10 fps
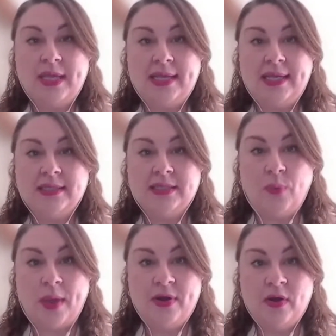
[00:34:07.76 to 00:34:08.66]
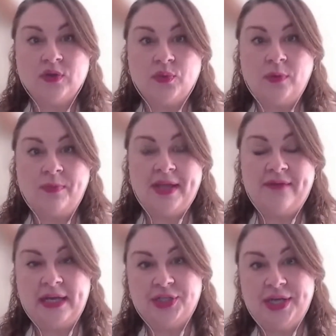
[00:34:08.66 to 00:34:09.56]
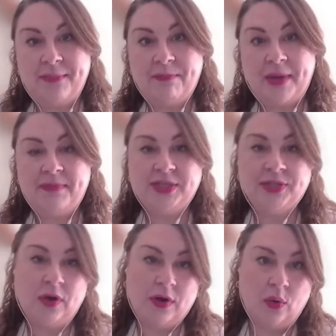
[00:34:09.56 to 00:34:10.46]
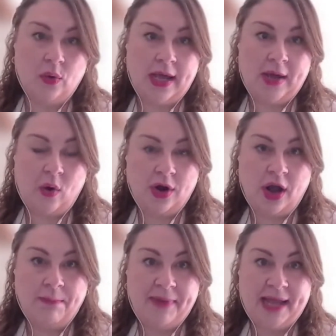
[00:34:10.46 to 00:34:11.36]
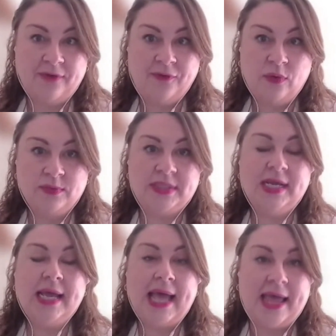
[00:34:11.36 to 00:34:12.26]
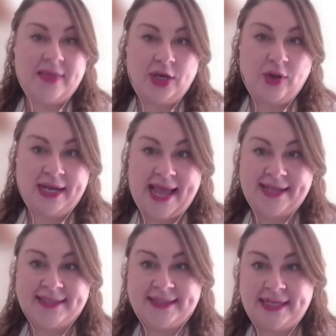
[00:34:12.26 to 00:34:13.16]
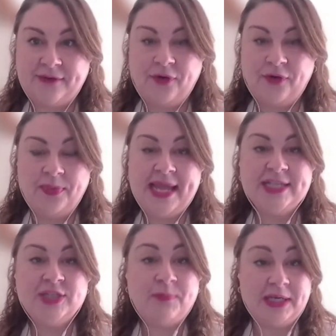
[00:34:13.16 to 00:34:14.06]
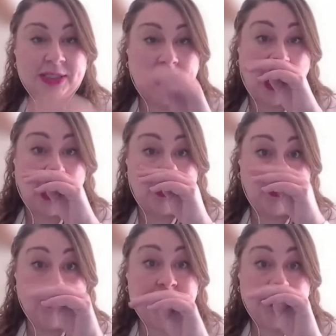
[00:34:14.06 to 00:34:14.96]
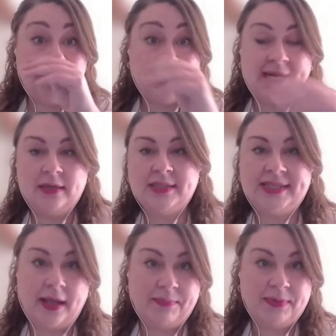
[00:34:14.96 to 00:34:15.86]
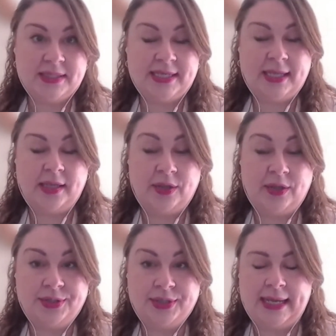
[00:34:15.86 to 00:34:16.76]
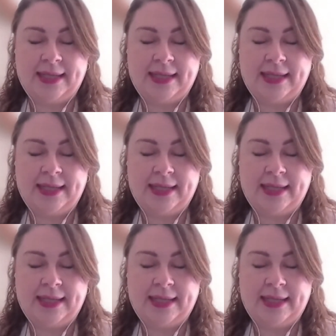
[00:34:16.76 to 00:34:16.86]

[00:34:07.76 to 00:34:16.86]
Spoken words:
these webinars will be eventually published on our platforms, and then you can access it from there, especially our YouTube channel, CIPC